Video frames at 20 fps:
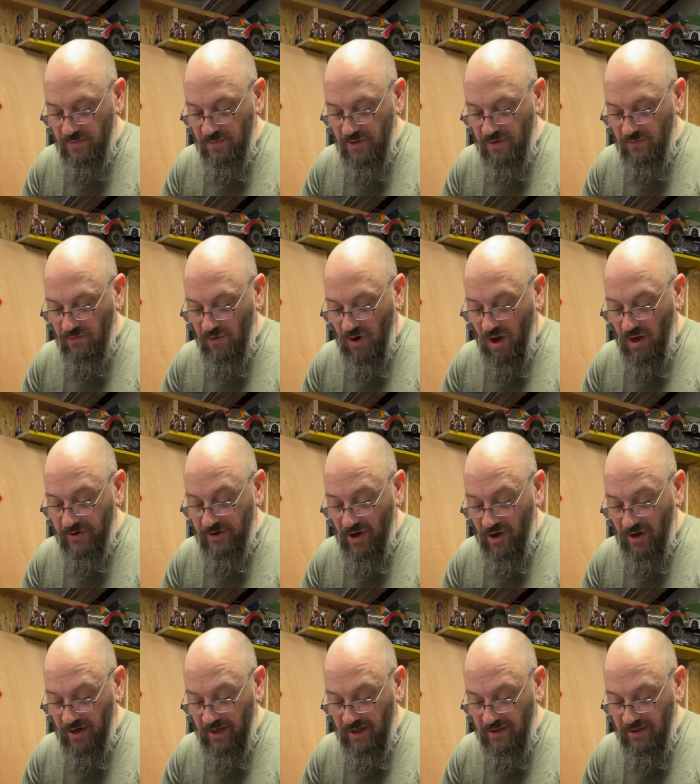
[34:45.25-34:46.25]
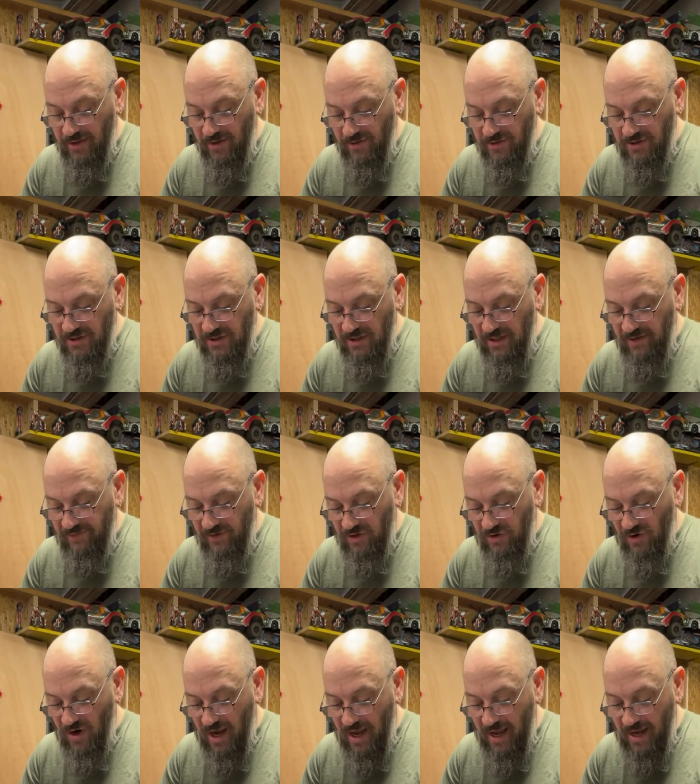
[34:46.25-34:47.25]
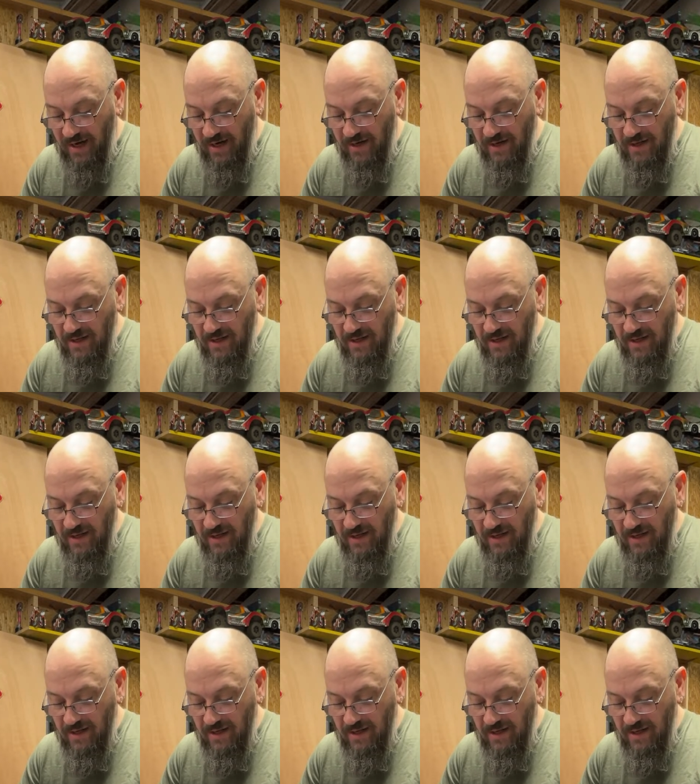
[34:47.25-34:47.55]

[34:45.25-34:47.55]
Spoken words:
but raw dog it, just leave it dry?